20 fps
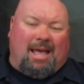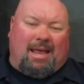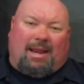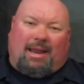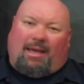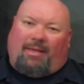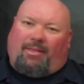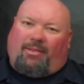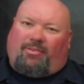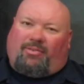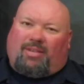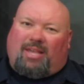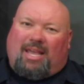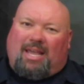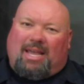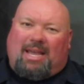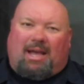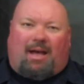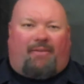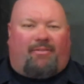Now, the
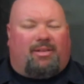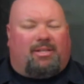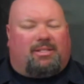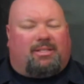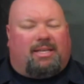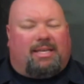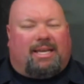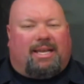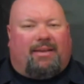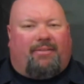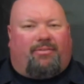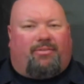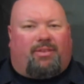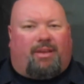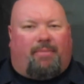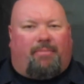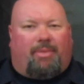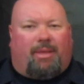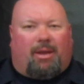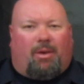T obviously gives
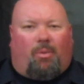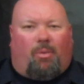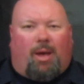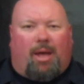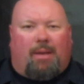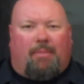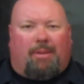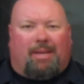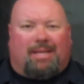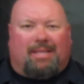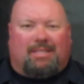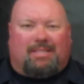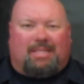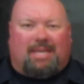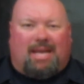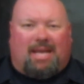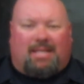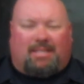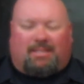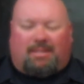something away because,
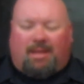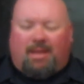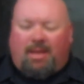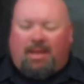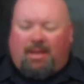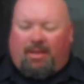yes,